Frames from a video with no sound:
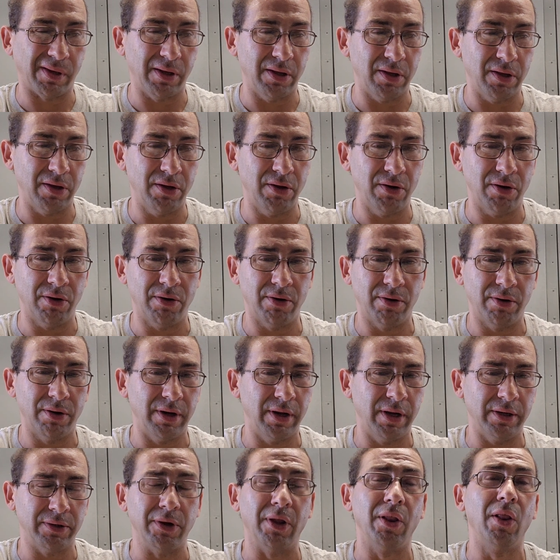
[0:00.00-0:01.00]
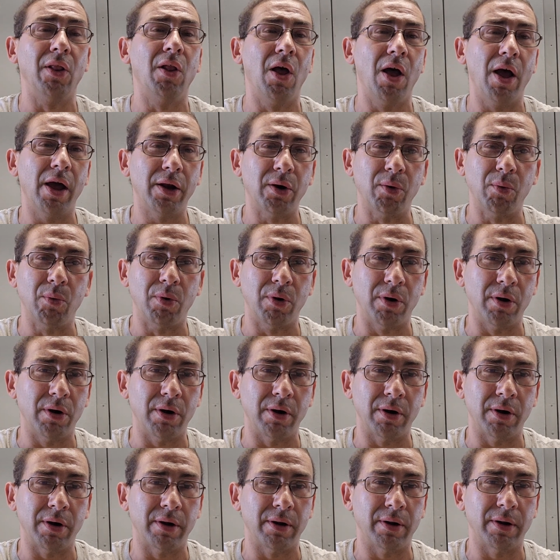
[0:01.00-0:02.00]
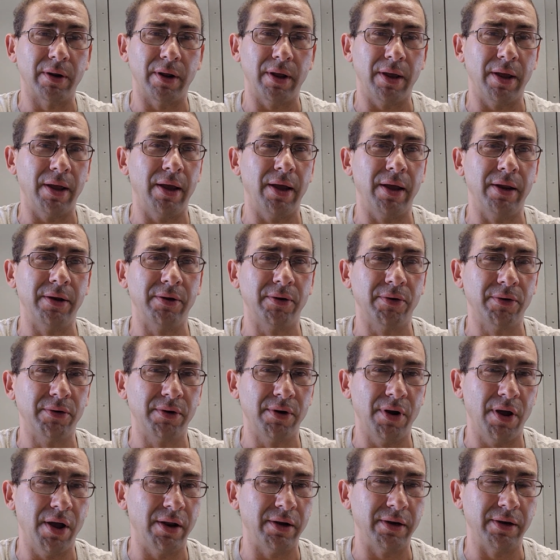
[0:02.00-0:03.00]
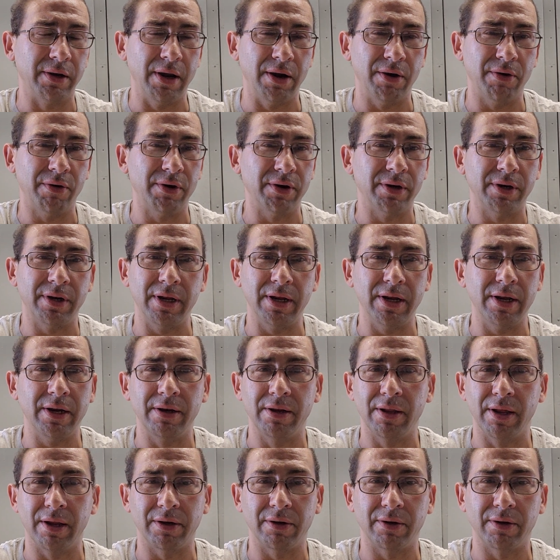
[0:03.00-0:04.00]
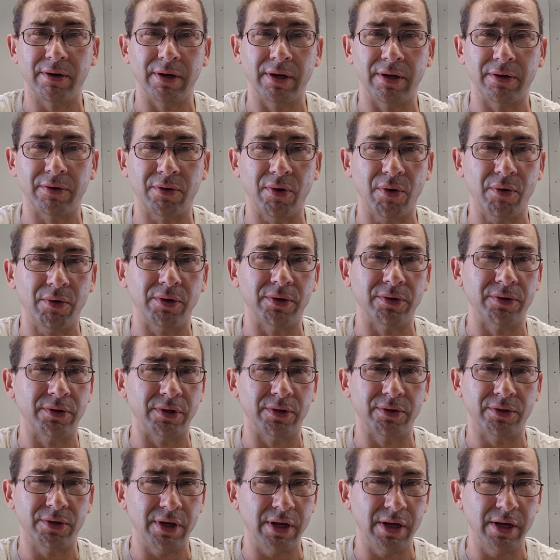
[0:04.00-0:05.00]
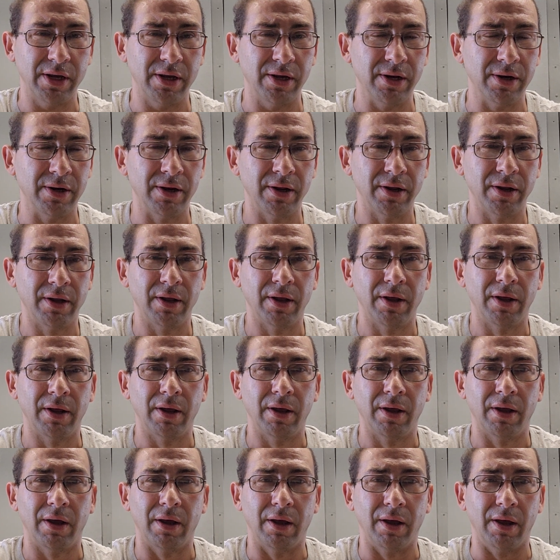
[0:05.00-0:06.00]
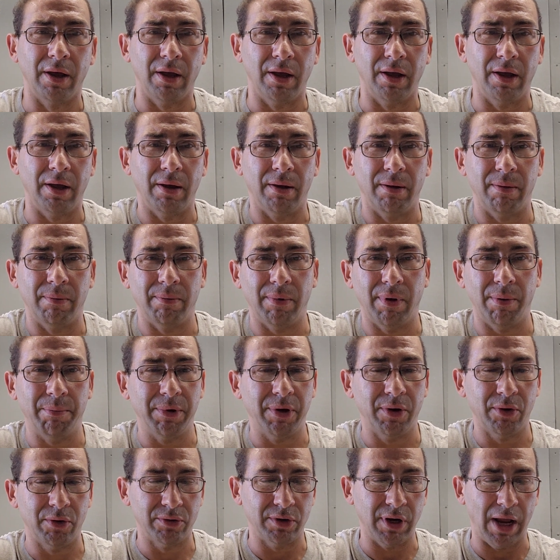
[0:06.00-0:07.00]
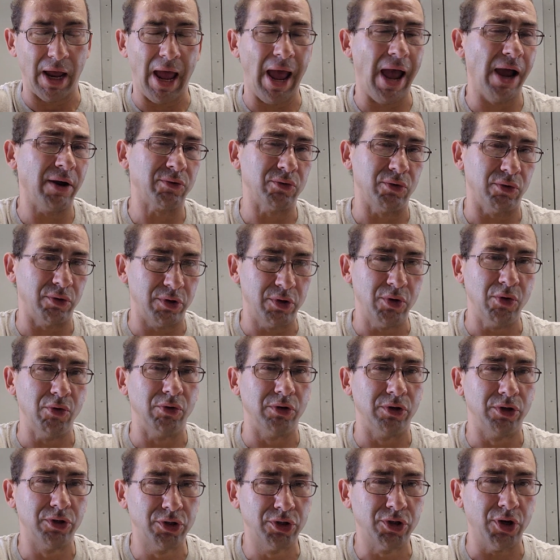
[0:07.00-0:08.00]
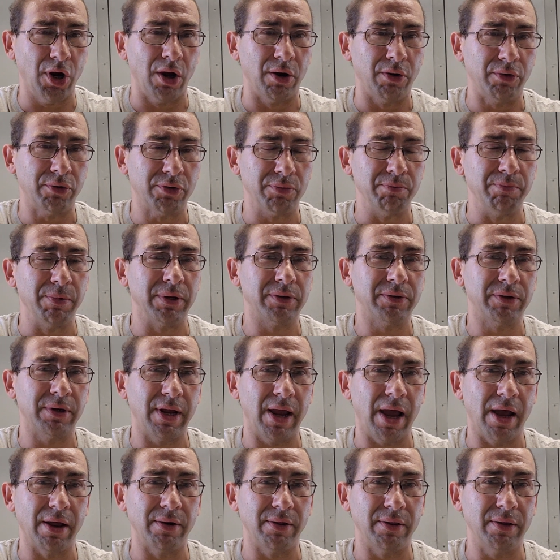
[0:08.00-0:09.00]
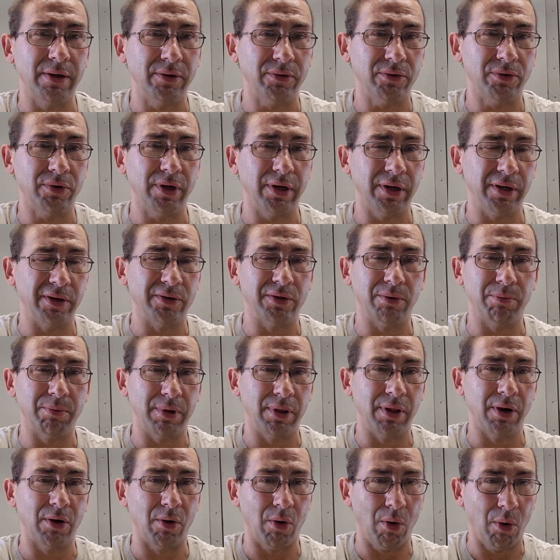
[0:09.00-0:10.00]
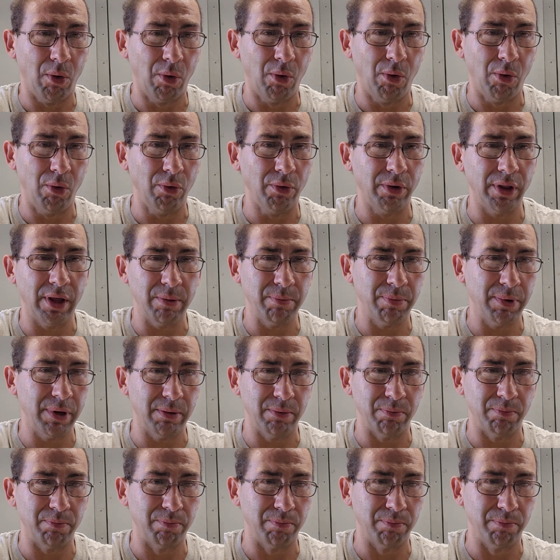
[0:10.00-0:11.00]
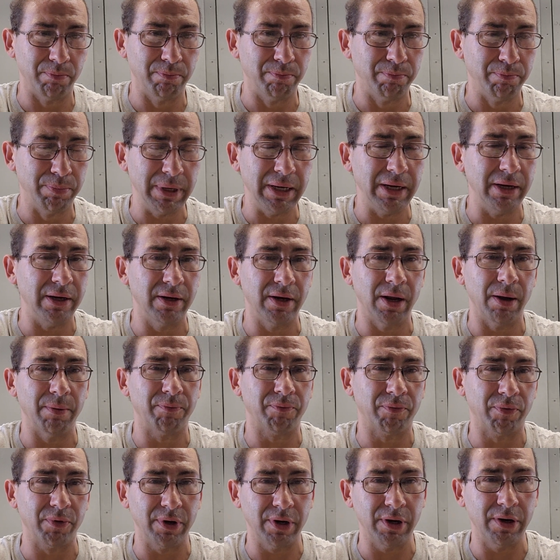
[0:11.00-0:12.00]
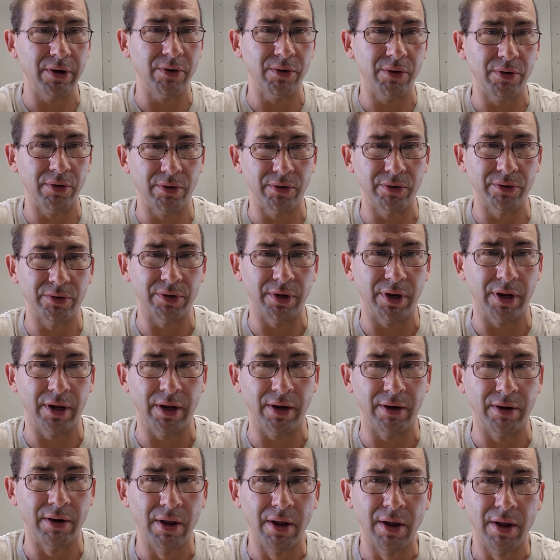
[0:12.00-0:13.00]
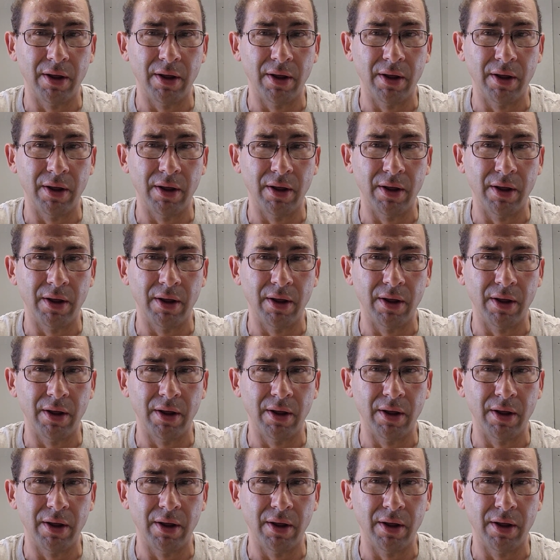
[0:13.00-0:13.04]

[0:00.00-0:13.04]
a lot of work and you're not guaranteed that it's going to succeed. I mean, there's actual huge chunks missing out of these things. I mean, they're old, they've been beaten up for years, and